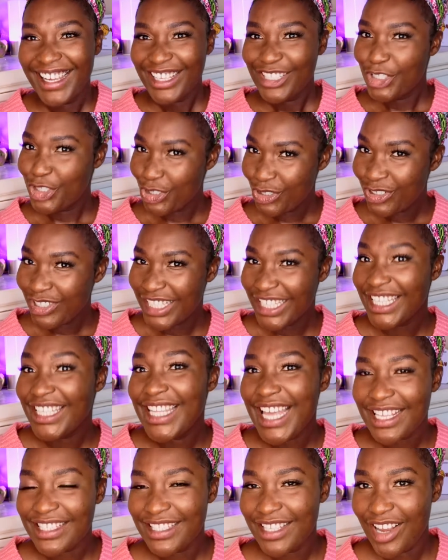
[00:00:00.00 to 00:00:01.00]
Surely
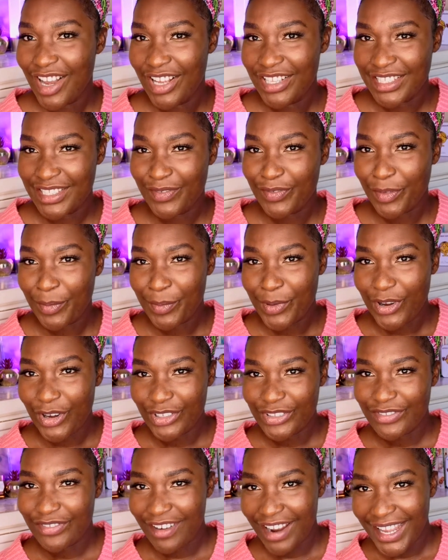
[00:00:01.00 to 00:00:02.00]
that's the answer from
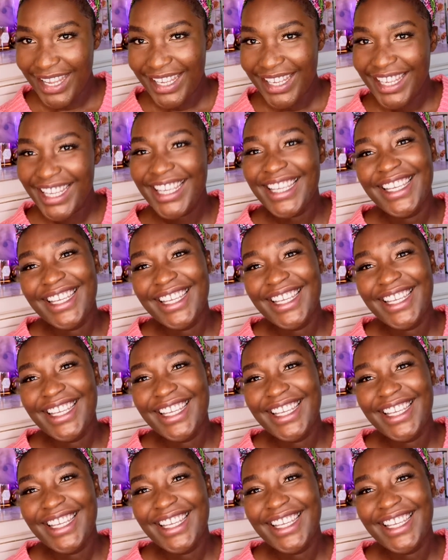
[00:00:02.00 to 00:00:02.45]
God, right?